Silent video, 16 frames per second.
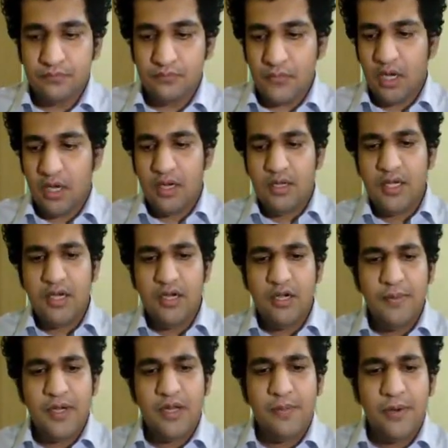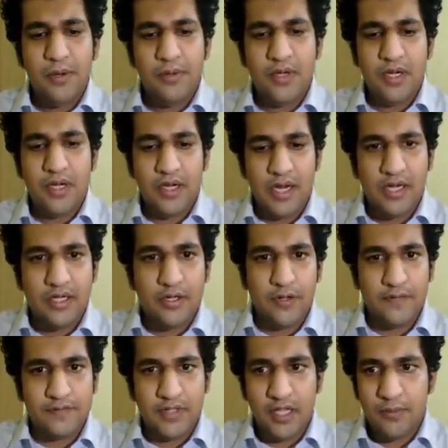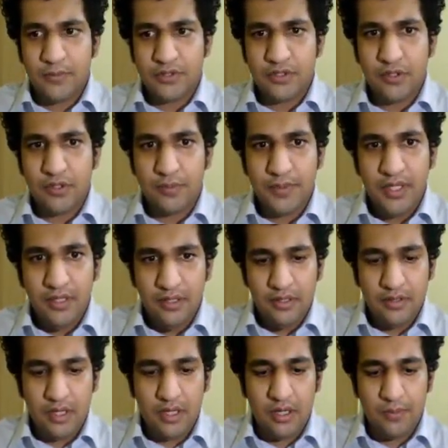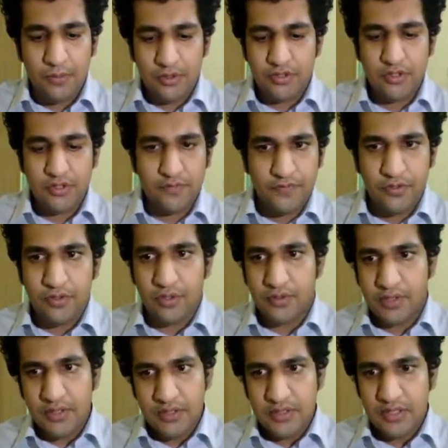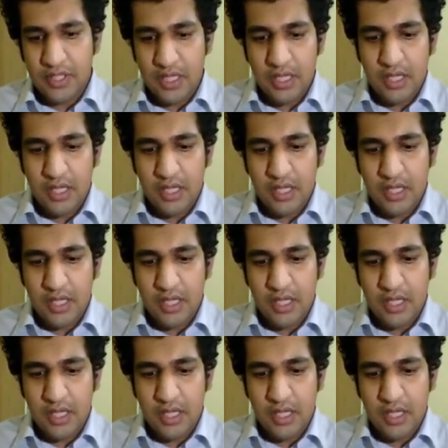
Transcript: A little bit about direct ophthalmoscopy. Most of you know this.